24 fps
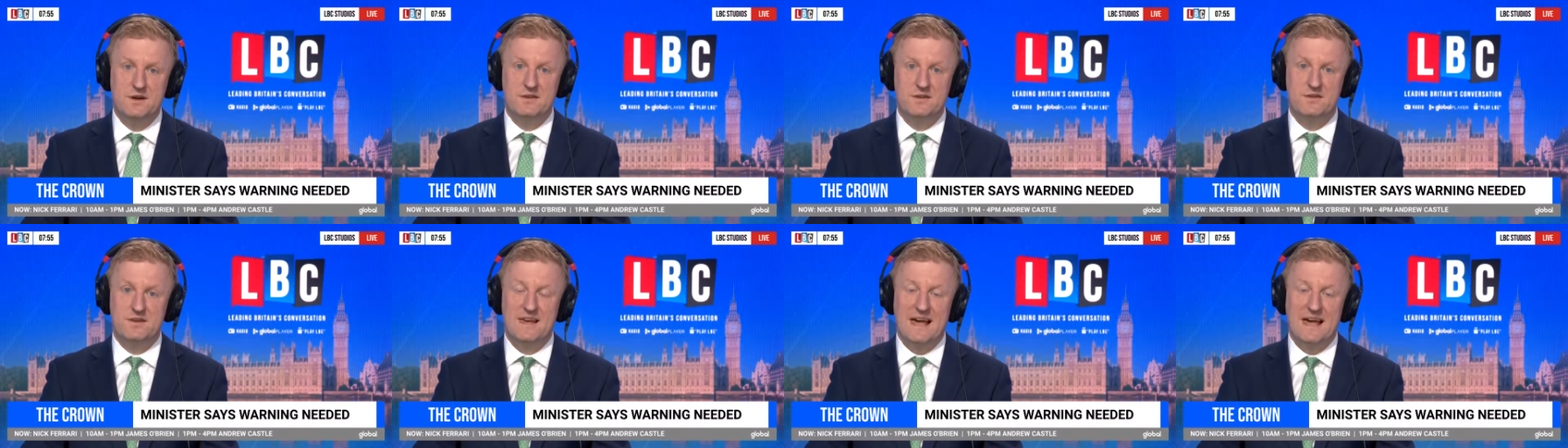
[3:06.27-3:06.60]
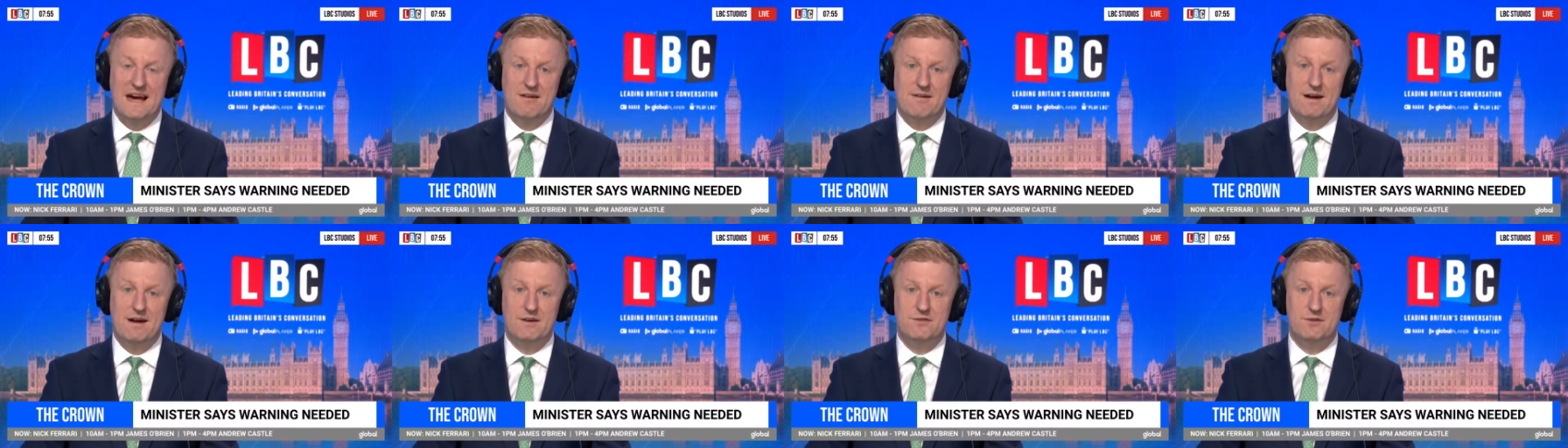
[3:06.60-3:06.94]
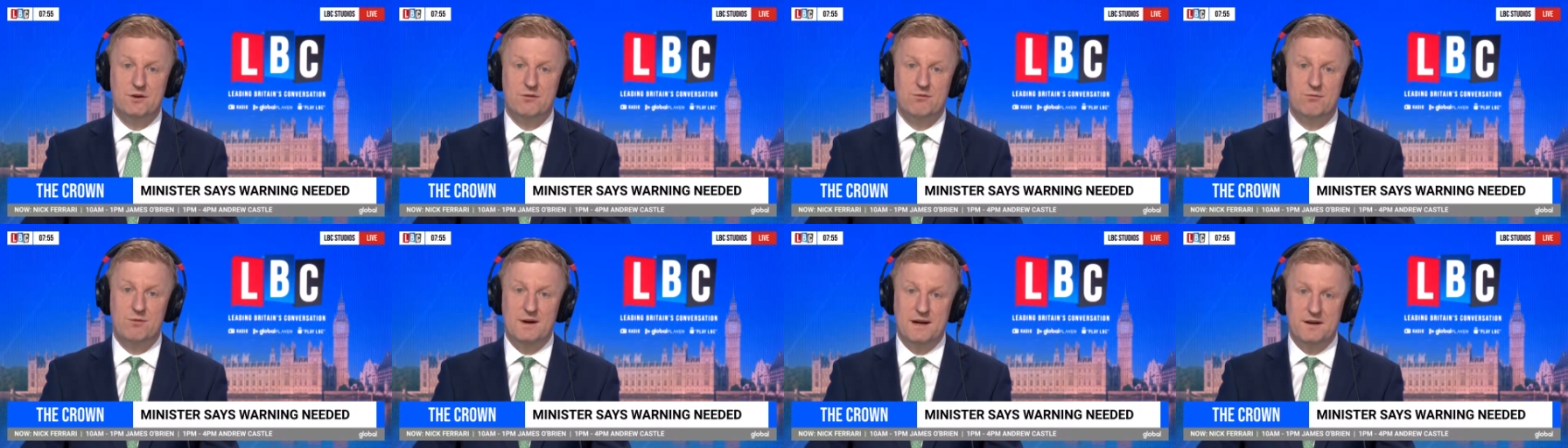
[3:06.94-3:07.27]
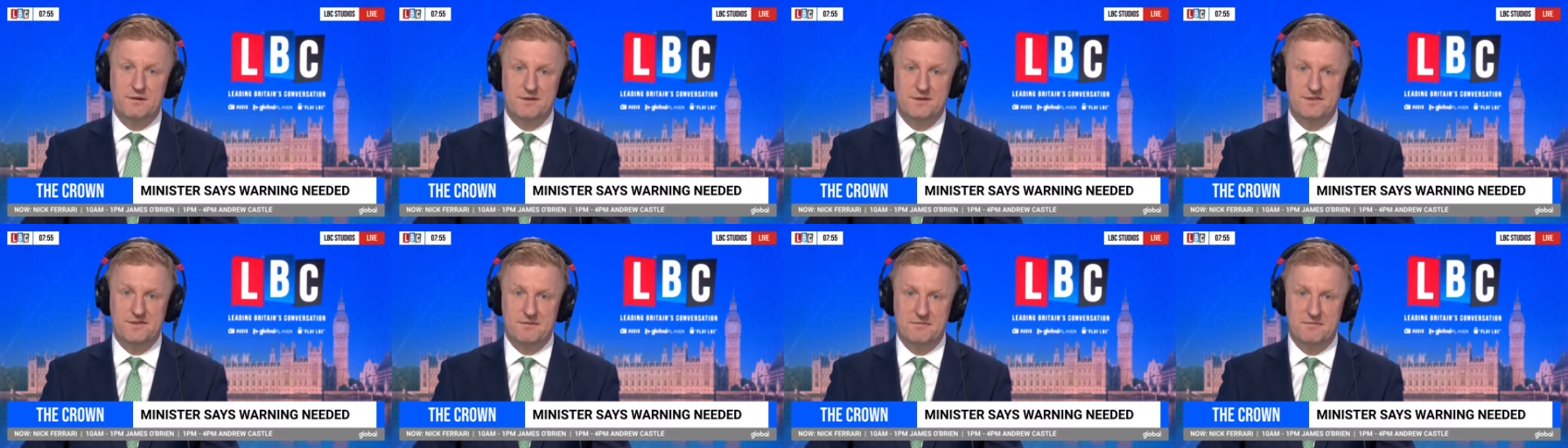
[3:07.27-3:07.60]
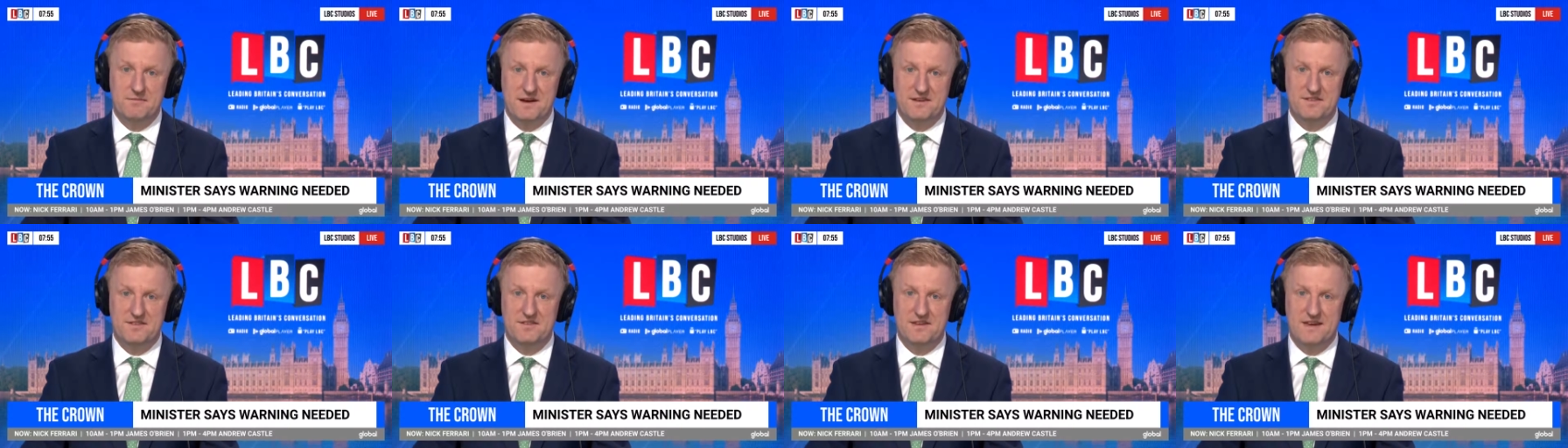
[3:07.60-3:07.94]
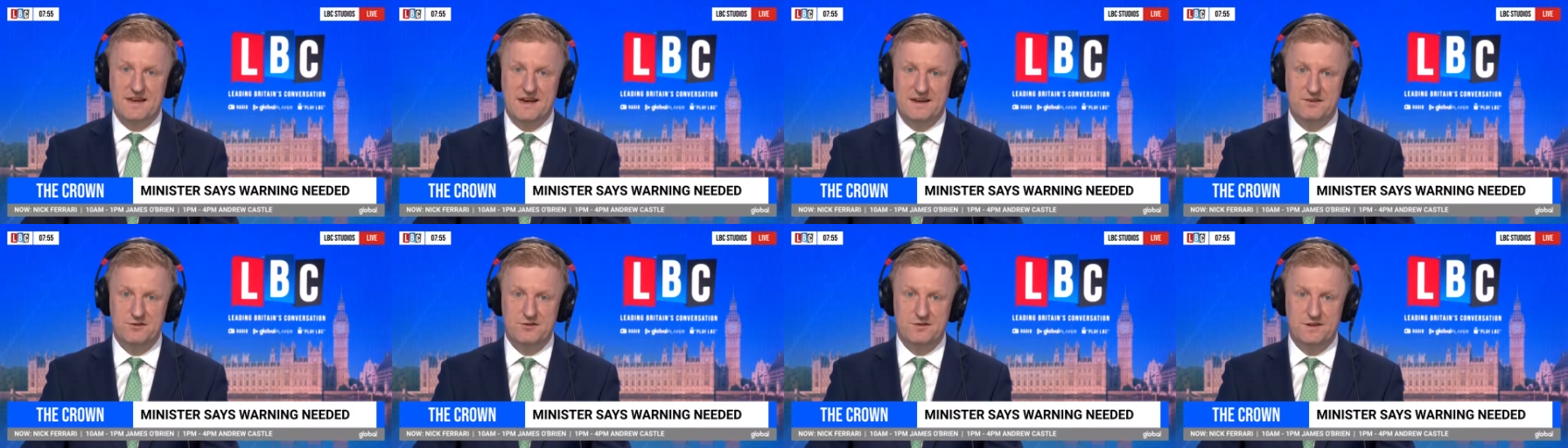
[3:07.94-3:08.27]
to carry out a rigorous
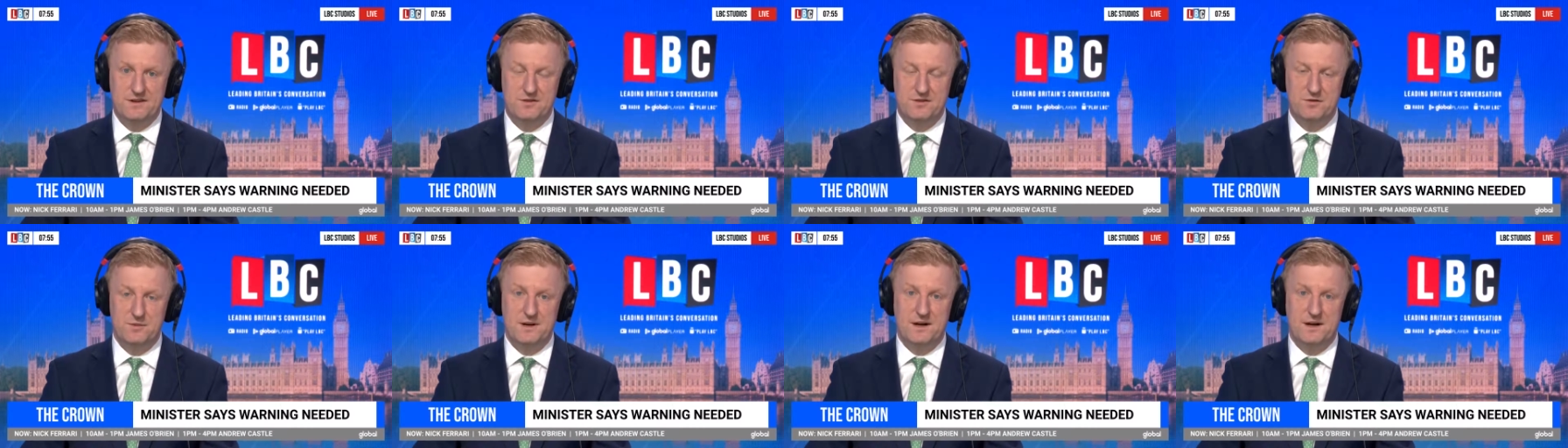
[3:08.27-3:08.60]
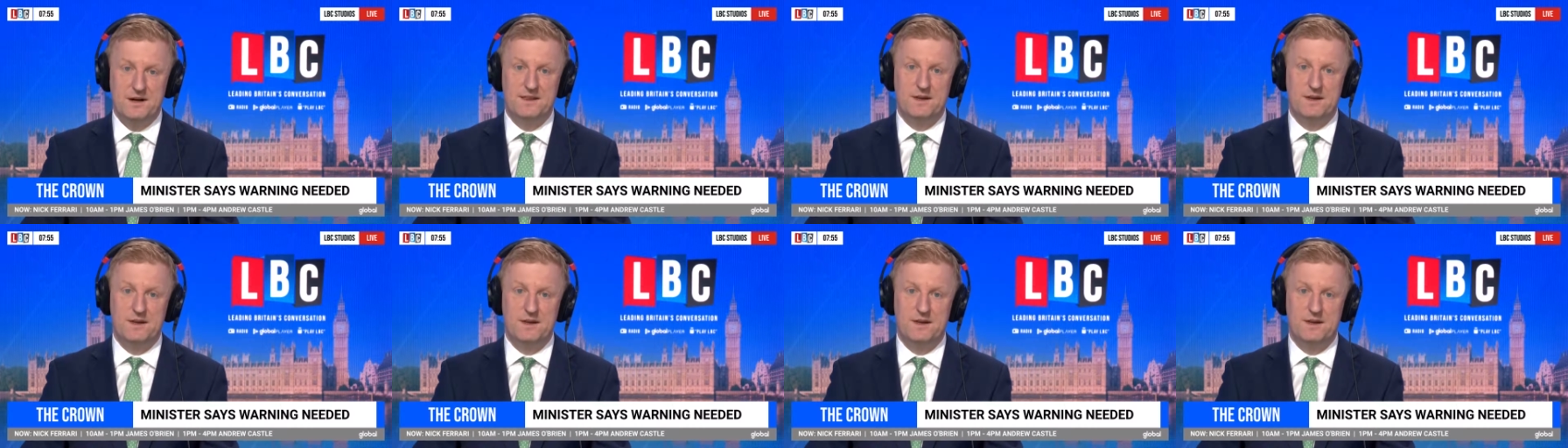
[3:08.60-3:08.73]
investigation into it.